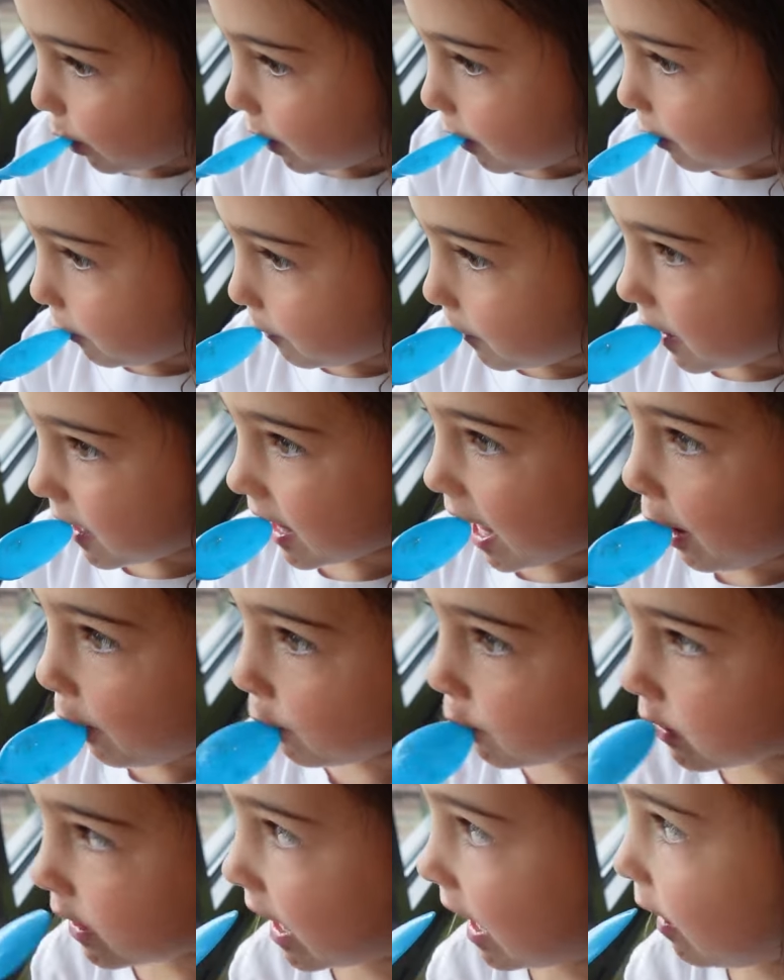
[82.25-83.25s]
we went
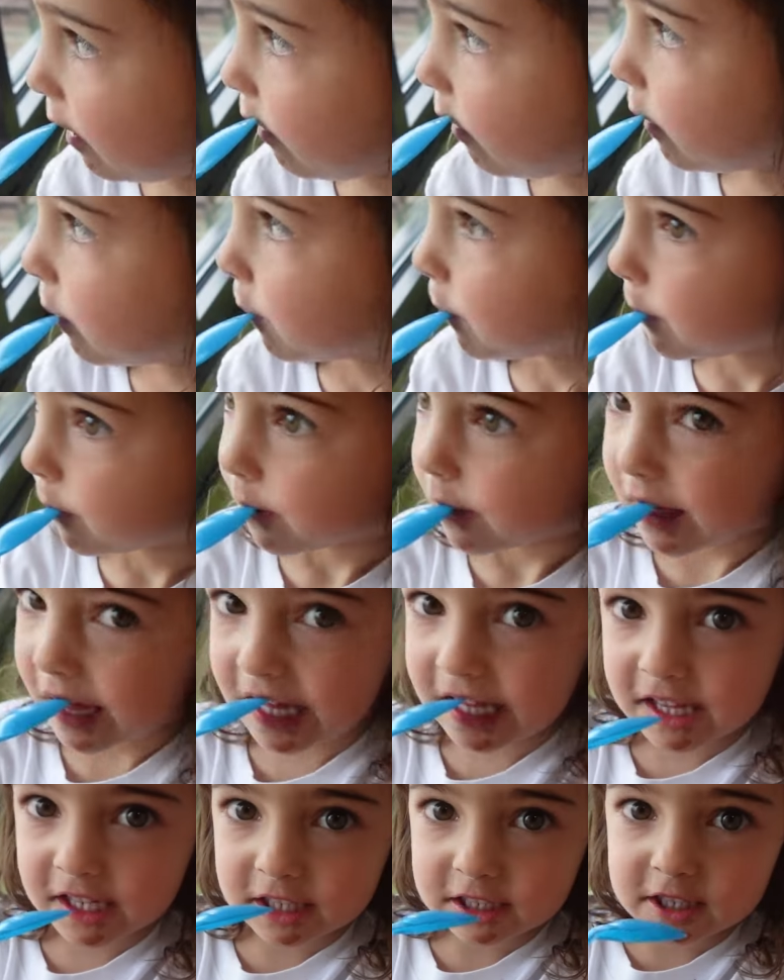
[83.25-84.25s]
out there
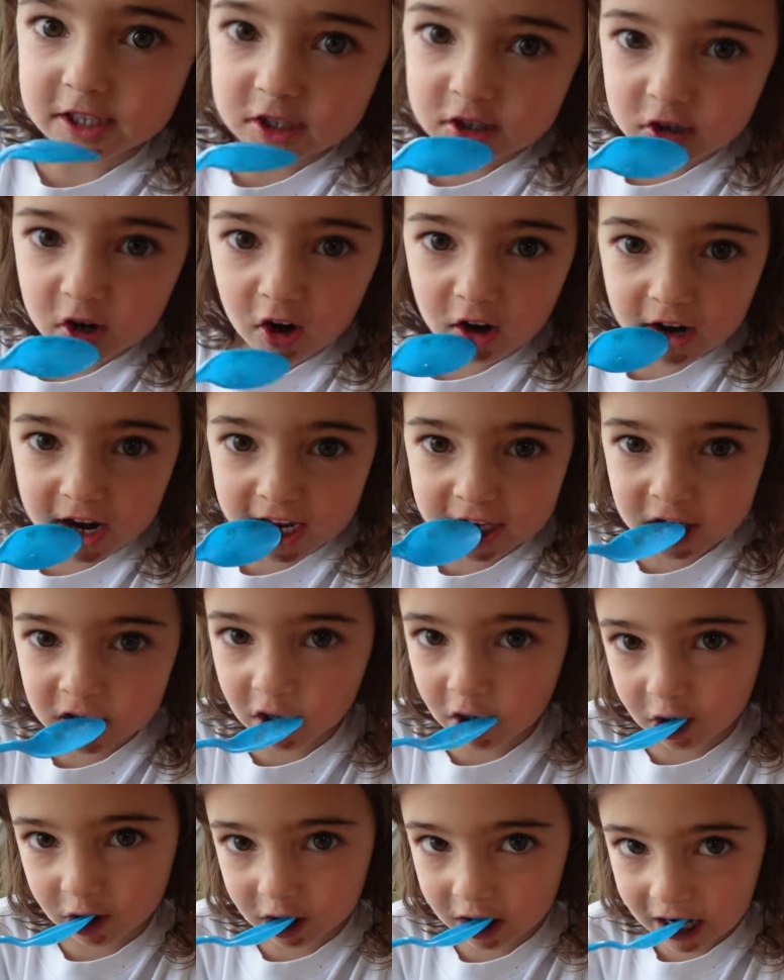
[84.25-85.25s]
and it started
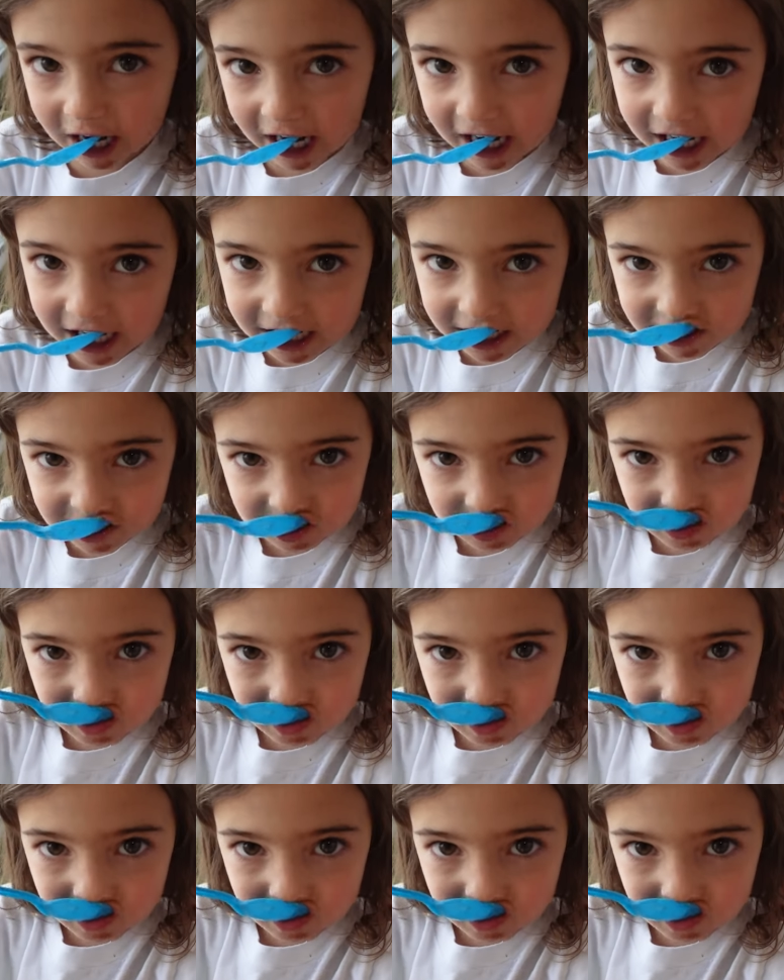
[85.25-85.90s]
to rain